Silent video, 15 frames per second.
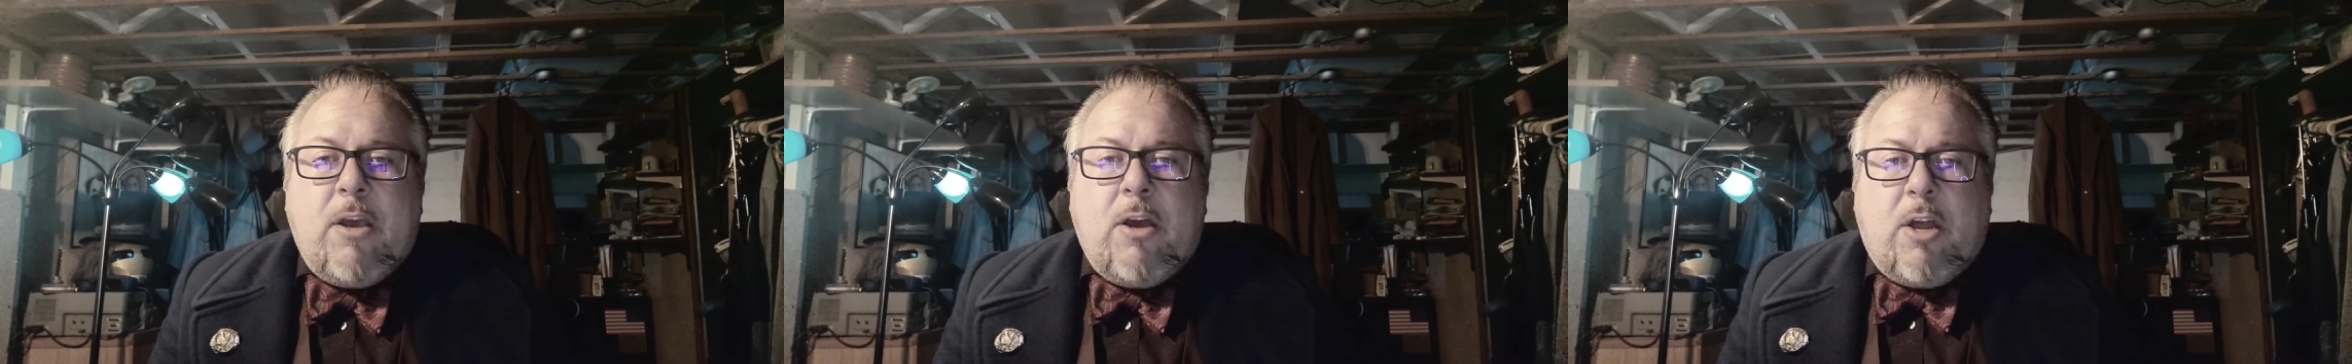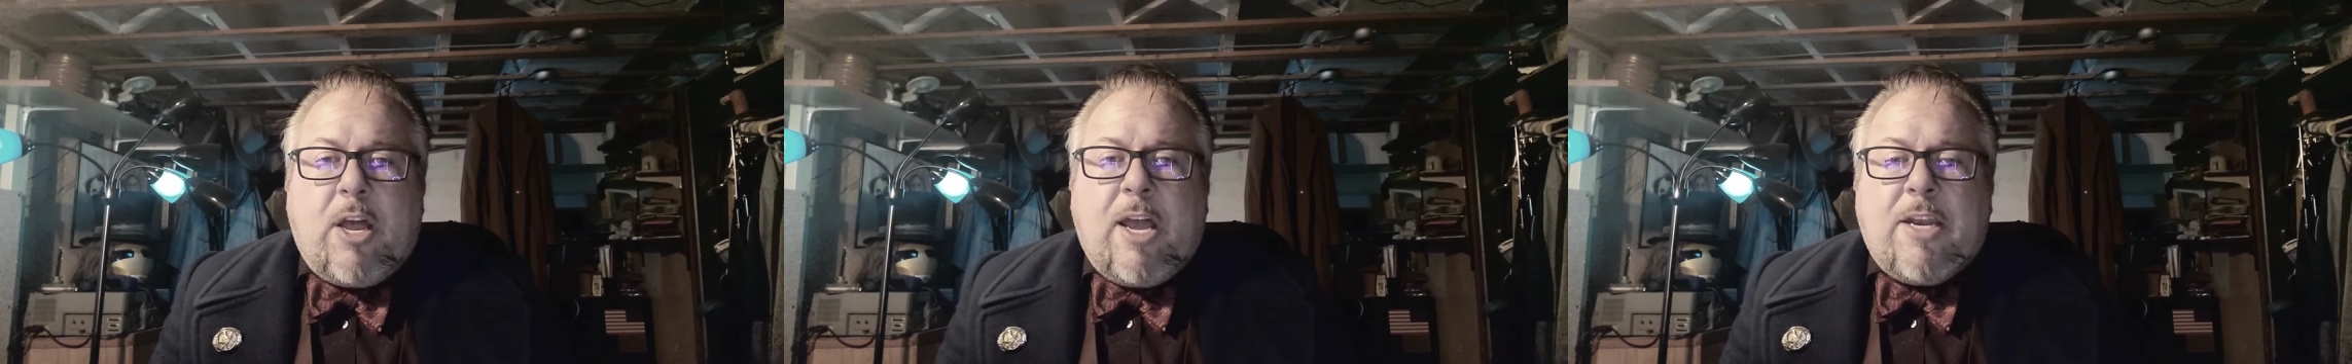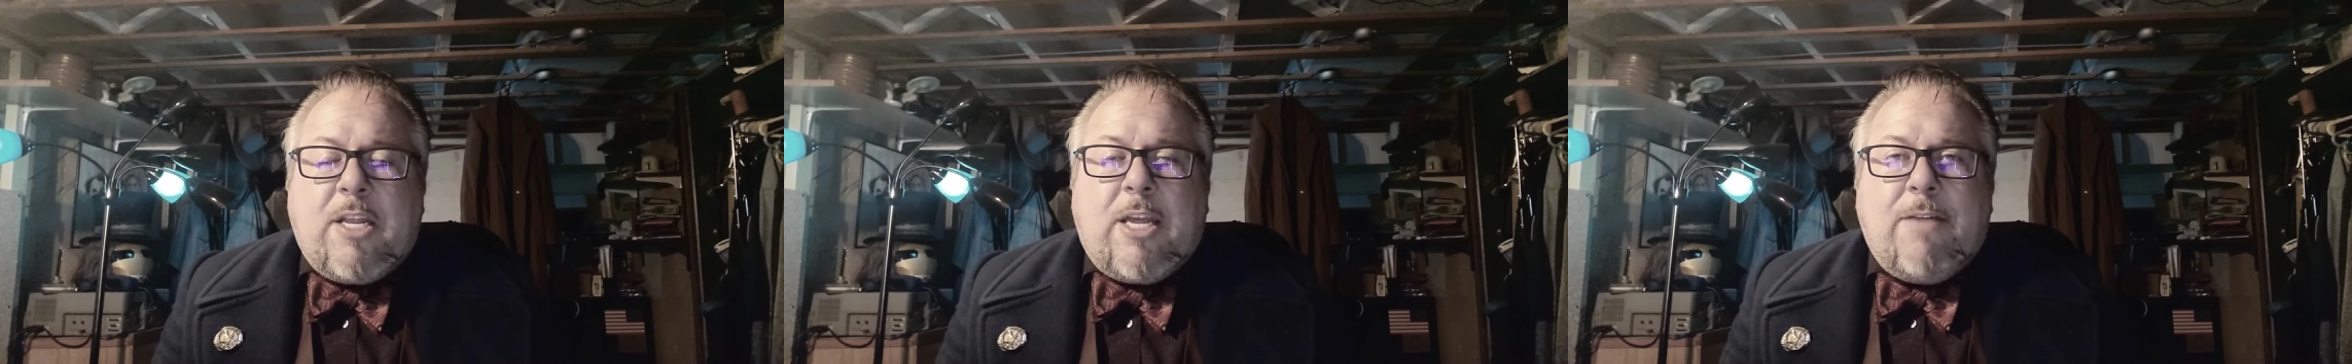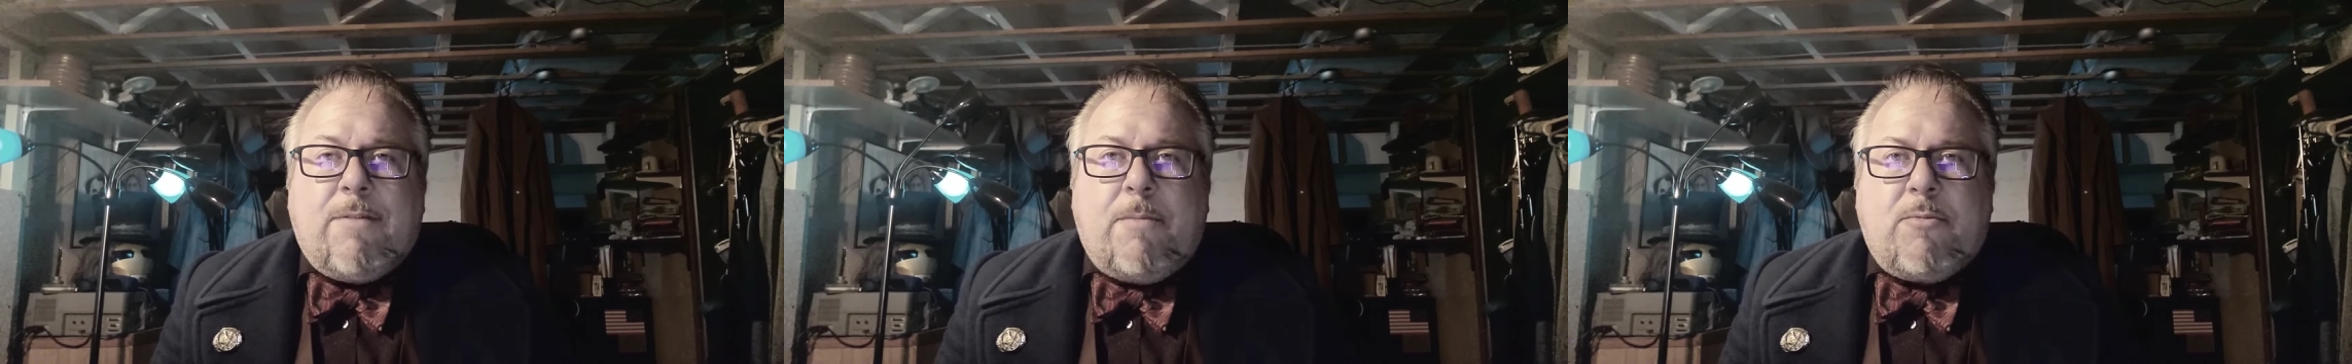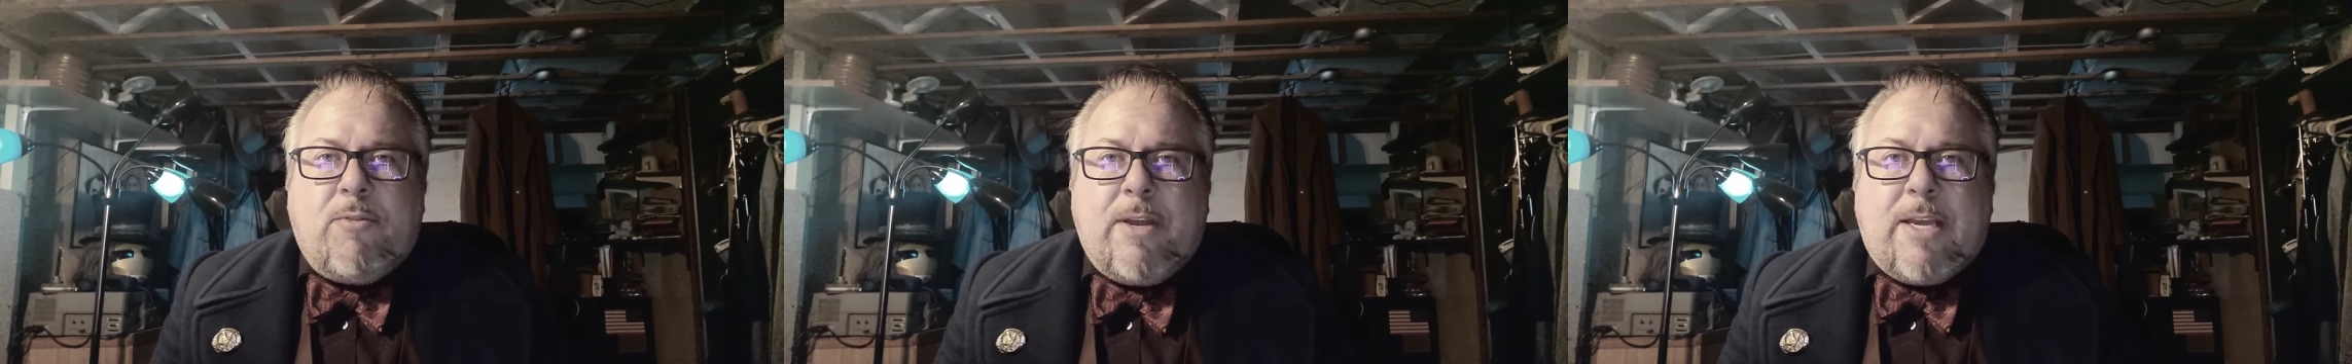and I had to give
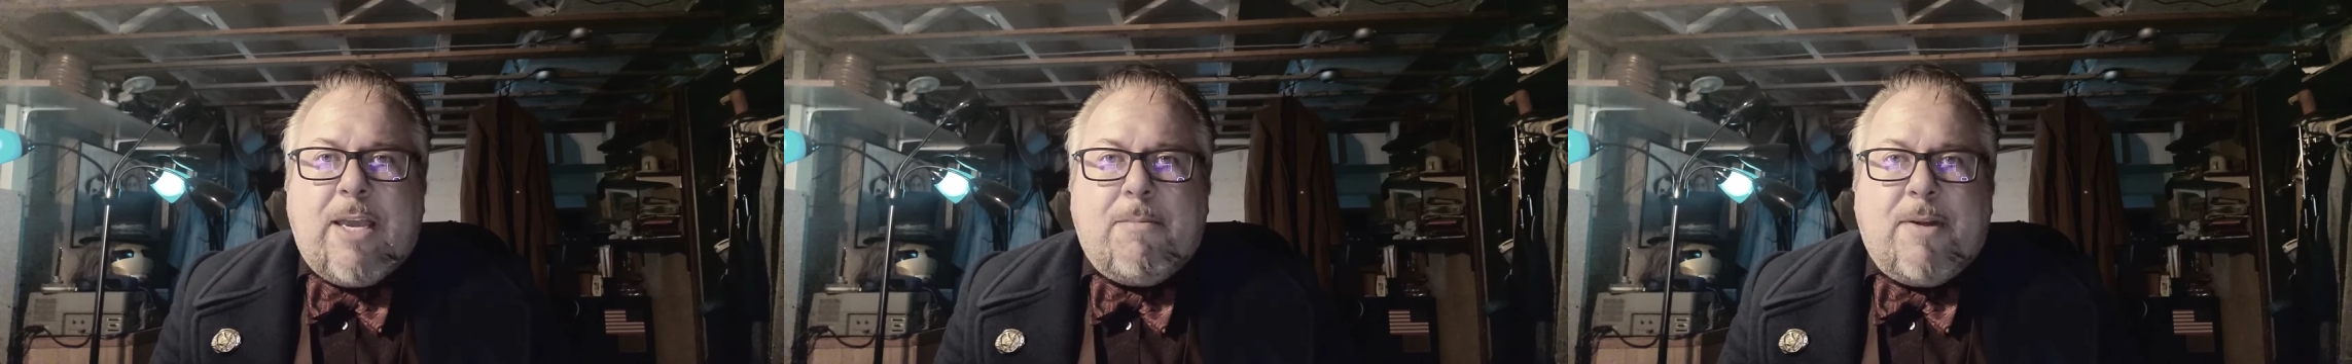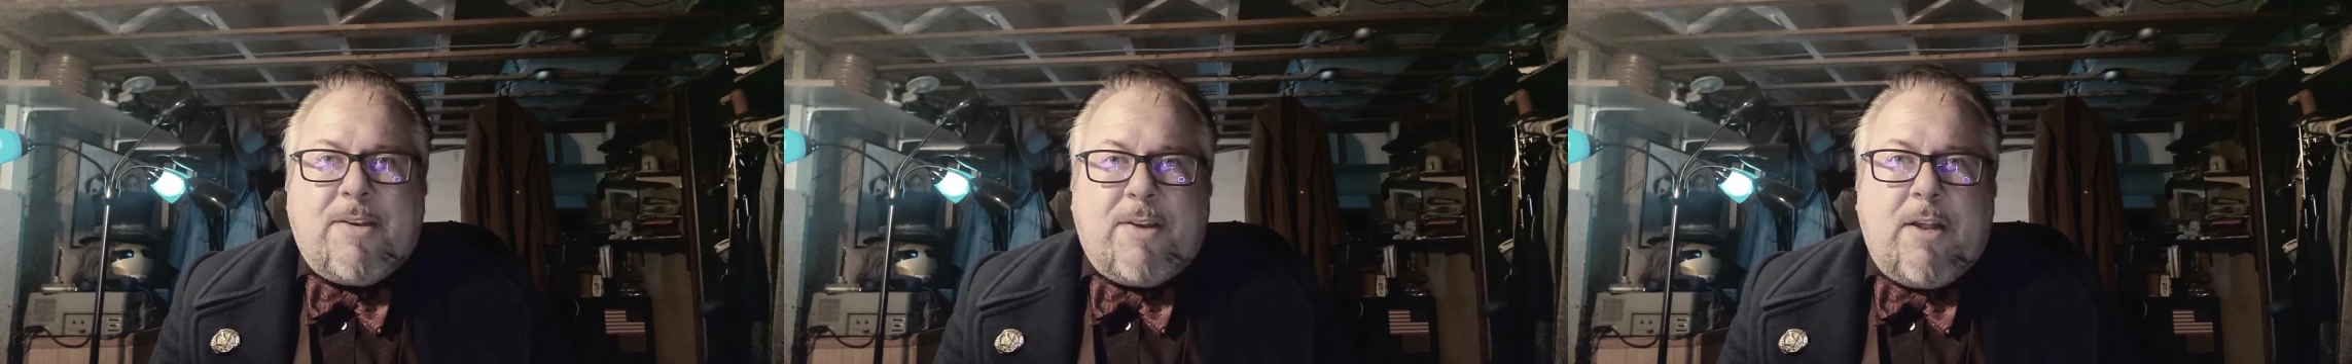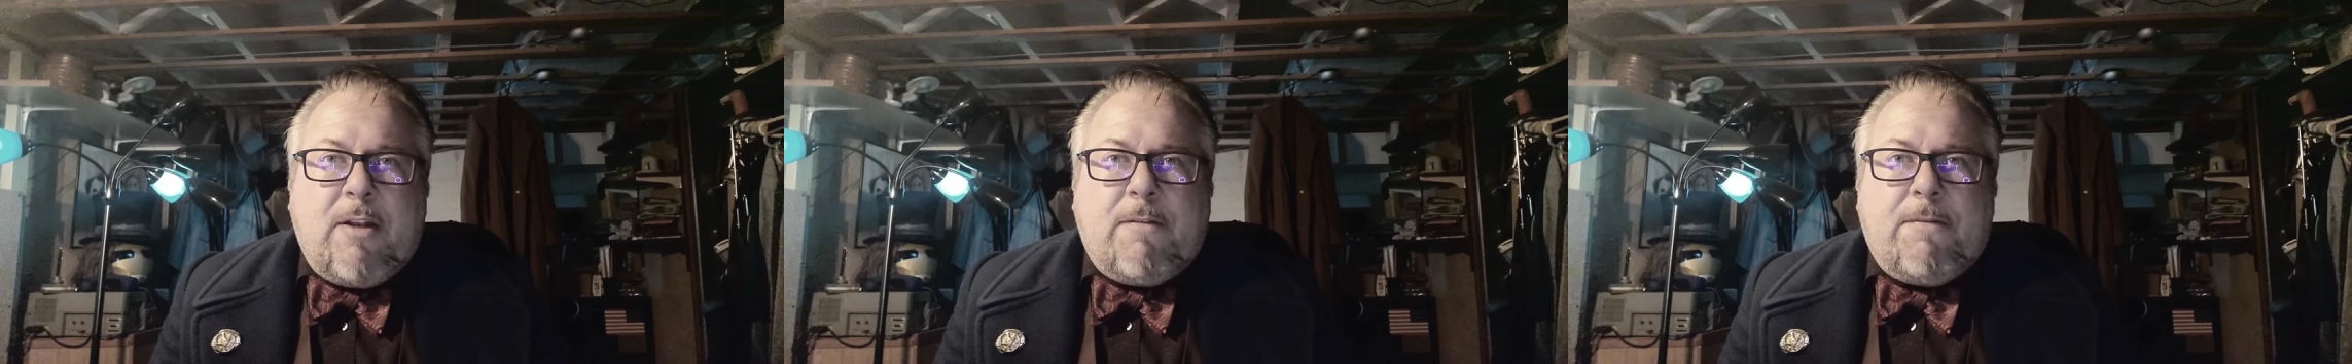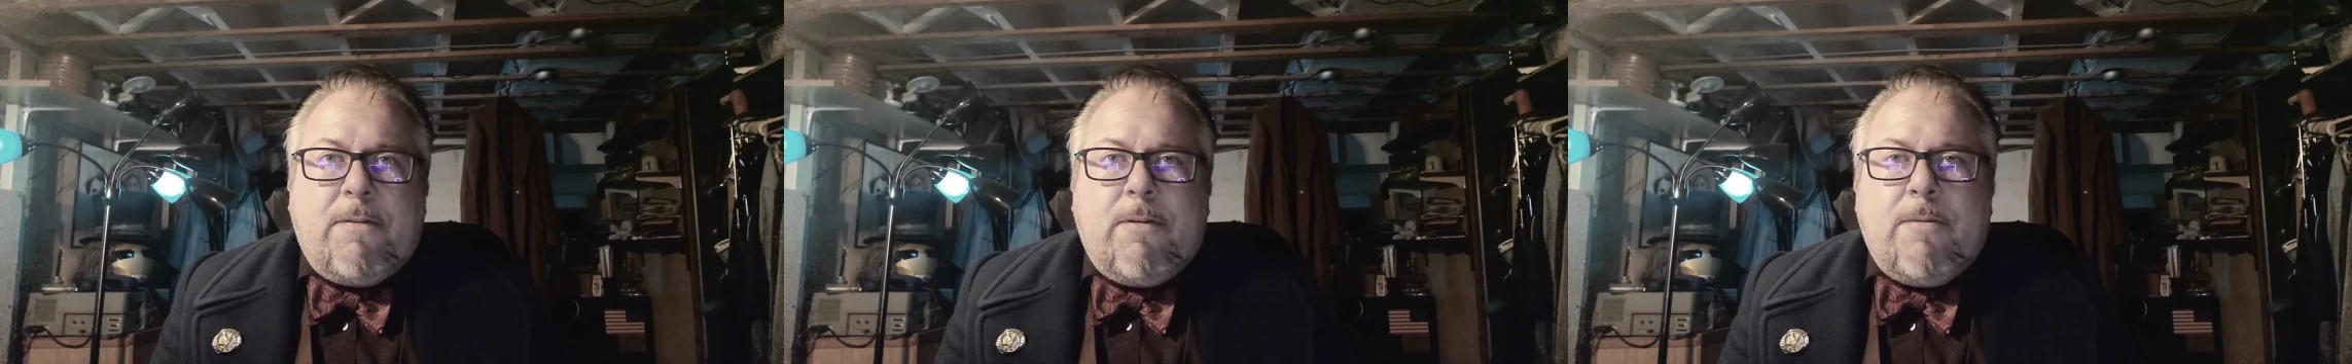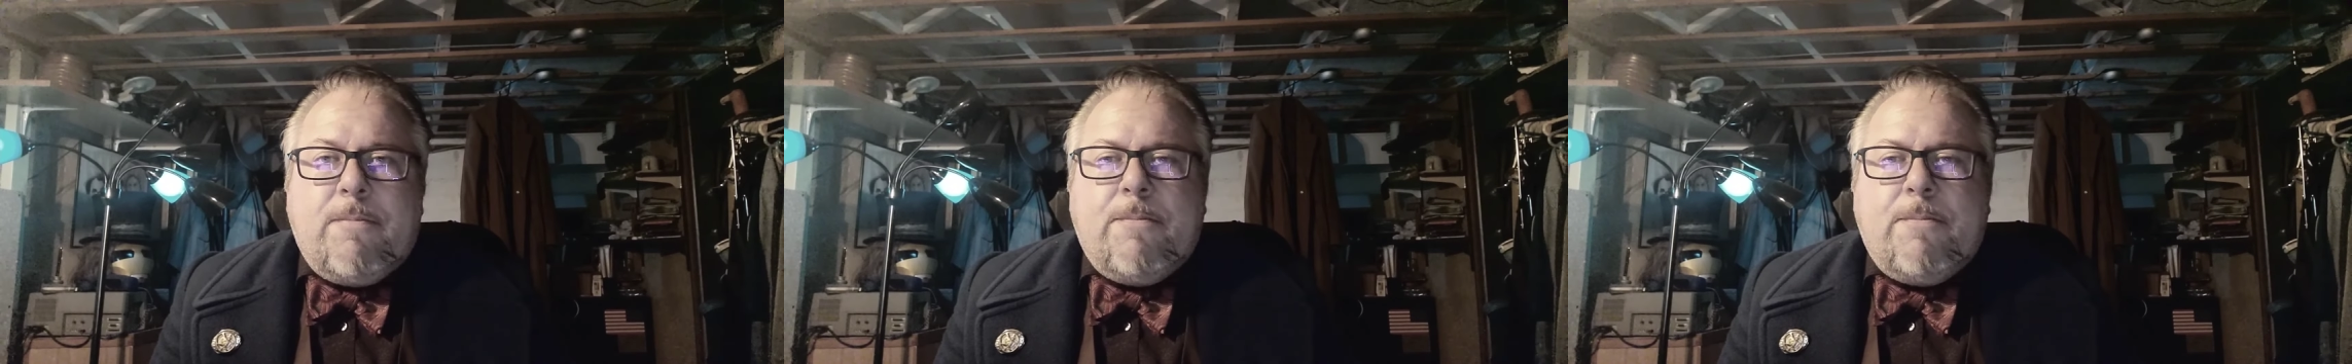up drinking myself."